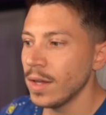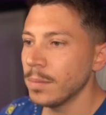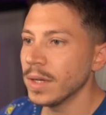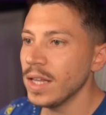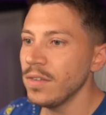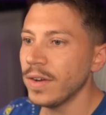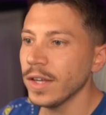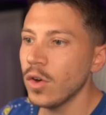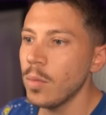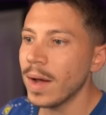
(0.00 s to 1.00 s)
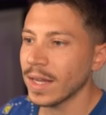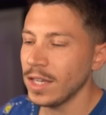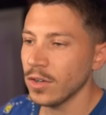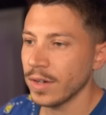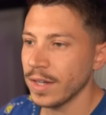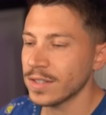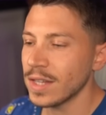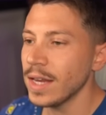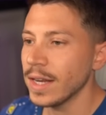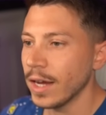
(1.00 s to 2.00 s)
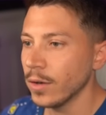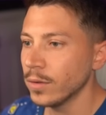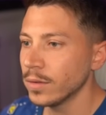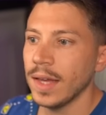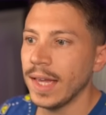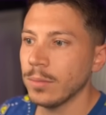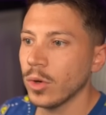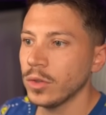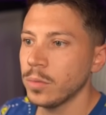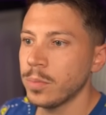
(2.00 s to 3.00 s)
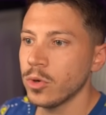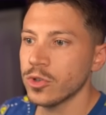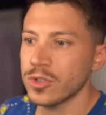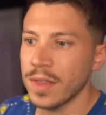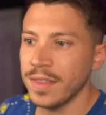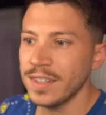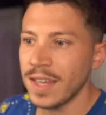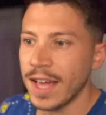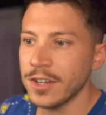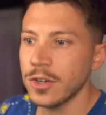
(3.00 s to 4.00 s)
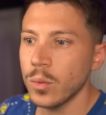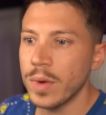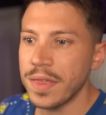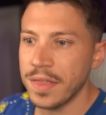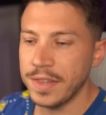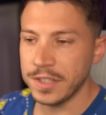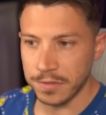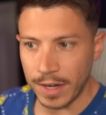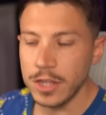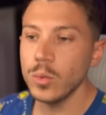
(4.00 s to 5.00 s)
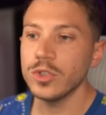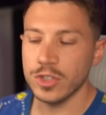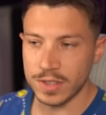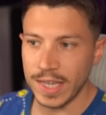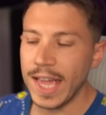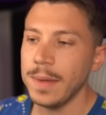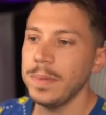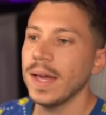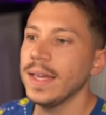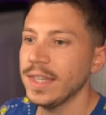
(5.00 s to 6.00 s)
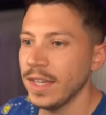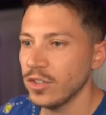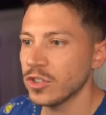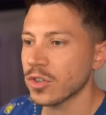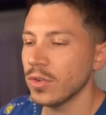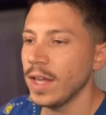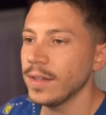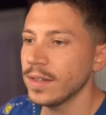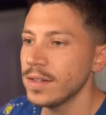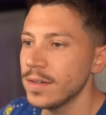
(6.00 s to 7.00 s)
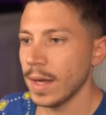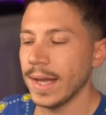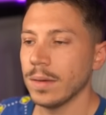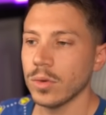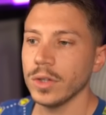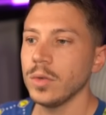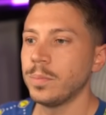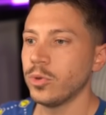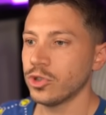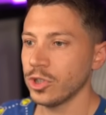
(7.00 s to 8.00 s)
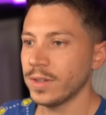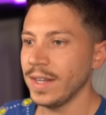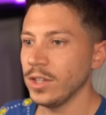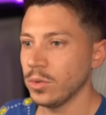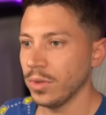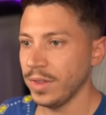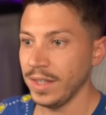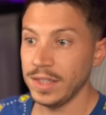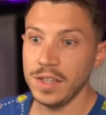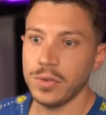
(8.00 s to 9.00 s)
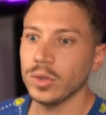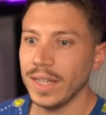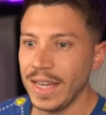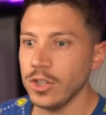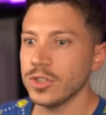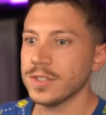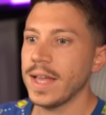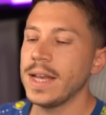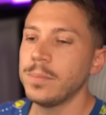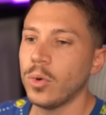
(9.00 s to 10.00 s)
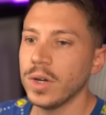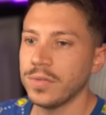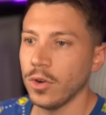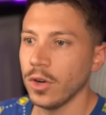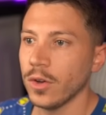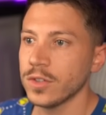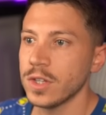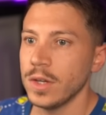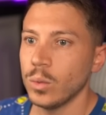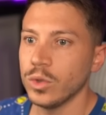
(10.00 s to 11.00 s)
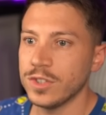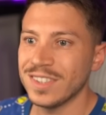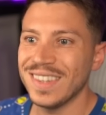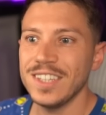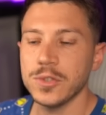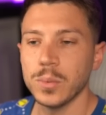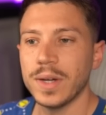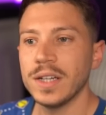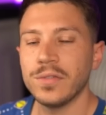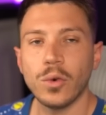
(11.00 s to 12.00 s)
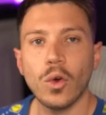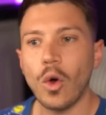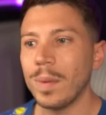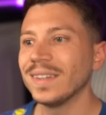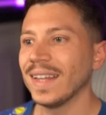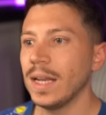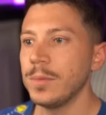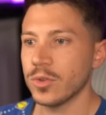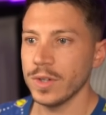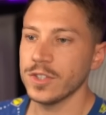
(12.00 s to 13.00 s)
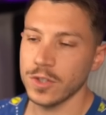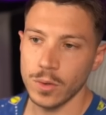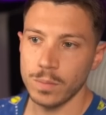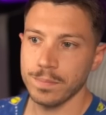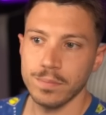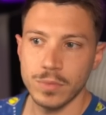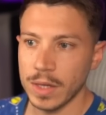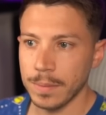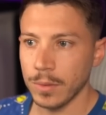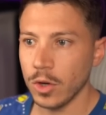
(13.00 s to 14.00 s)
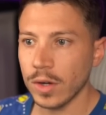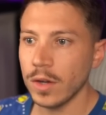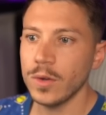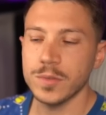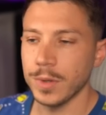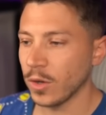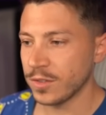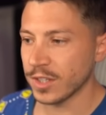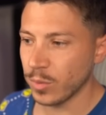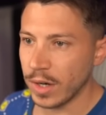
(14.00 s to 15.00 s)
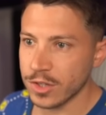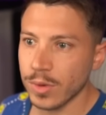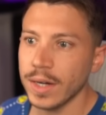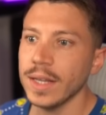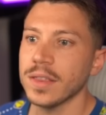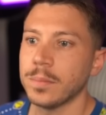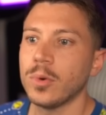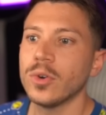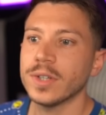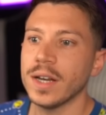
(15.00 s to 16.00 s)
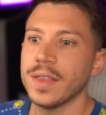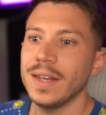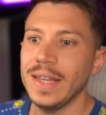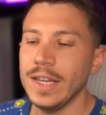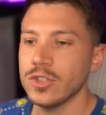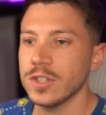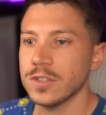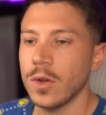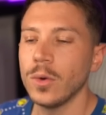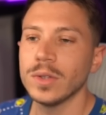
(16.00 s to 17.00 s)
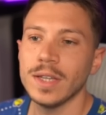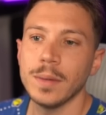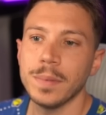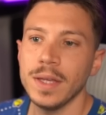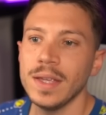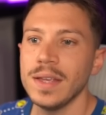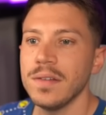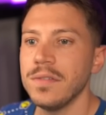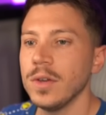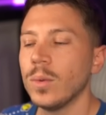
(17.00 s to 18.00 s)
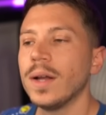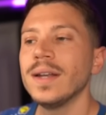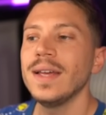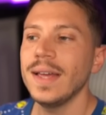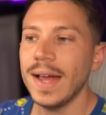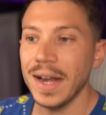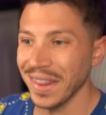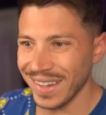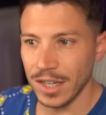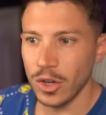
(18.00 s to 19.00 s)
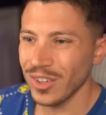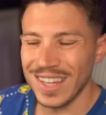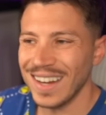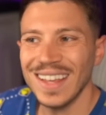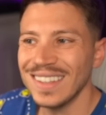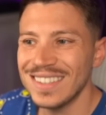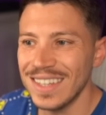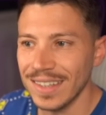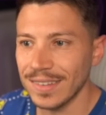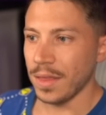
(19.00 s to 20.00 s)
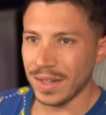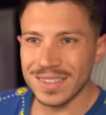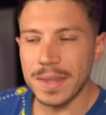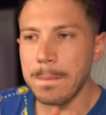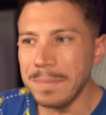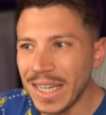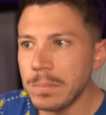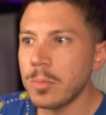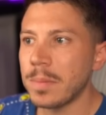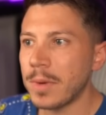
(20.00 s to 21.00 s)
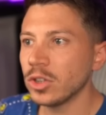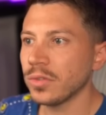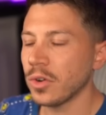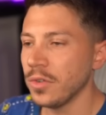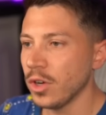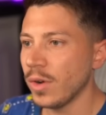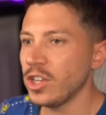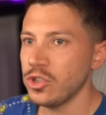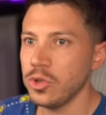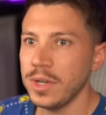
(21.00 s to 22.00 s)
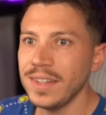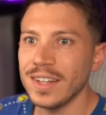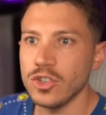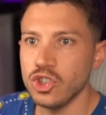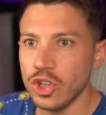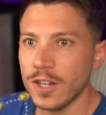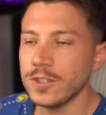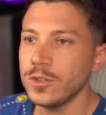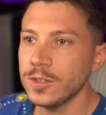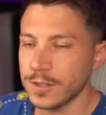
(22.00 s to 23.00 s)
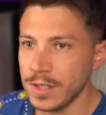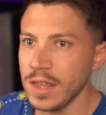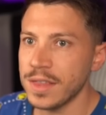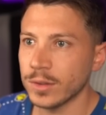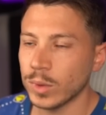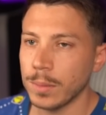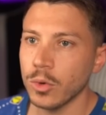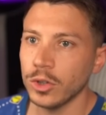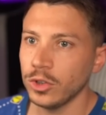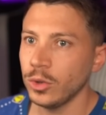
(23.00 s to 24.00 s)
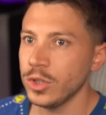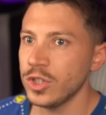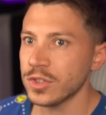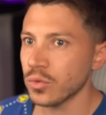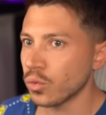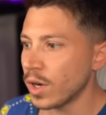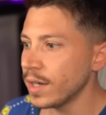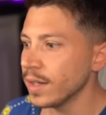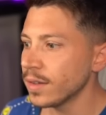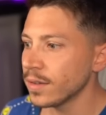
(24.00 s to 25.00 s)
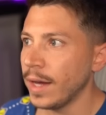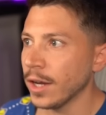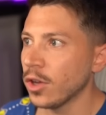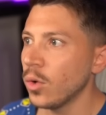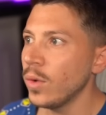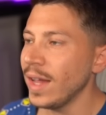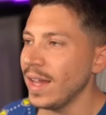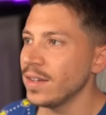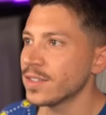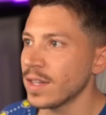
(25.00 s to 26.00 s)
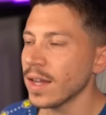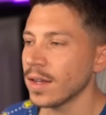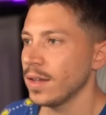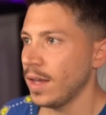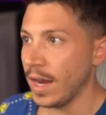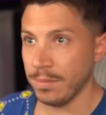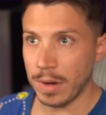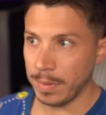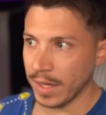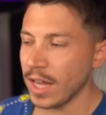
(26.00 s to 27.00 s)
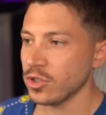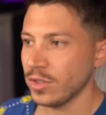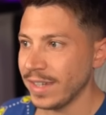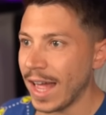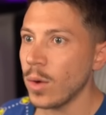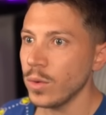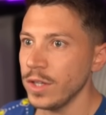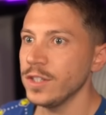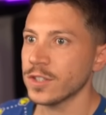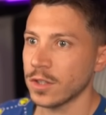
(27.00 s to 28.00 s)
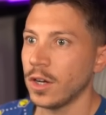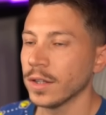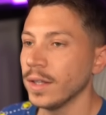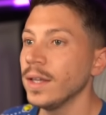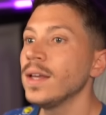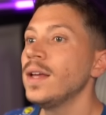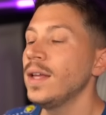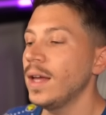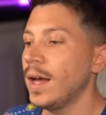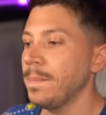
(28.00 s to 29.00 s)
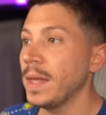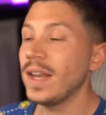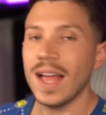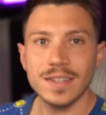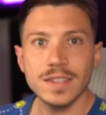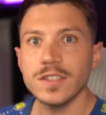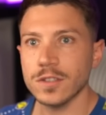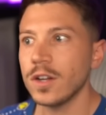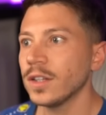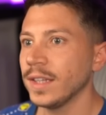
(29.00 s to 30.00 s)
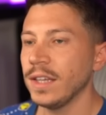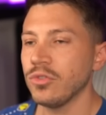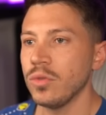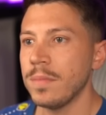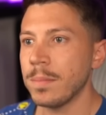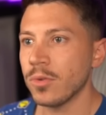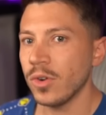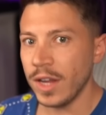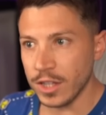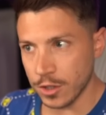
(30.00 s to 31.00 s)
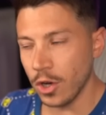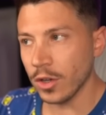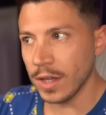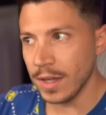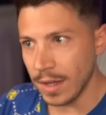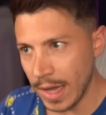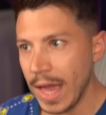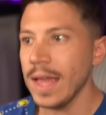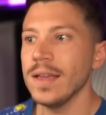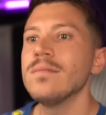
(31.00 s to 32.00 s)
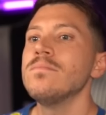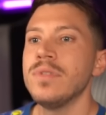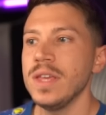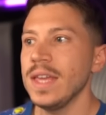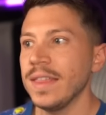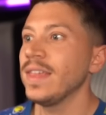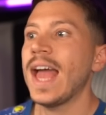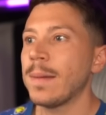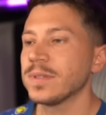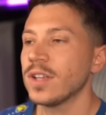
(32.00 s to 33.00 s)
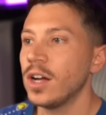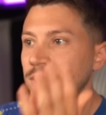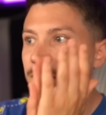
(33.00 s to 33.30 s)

But if I go back here and I say now, hey, I'm going to push this header with this value, which is the API key I just created. And I'm going to push it into the default ingest endpoint for logs, which is this one for OpenTelemetry. So the localhost, because that's where it's running, the port, and then ingest OTLP v1, and then logs. And that is it. That is the minimum amount of configuration you need. And just to see that, what I'm going to do is just run it and go in Seq, and the application now is starting. And as it's starting, if you remember, it's logging, hey, the app started.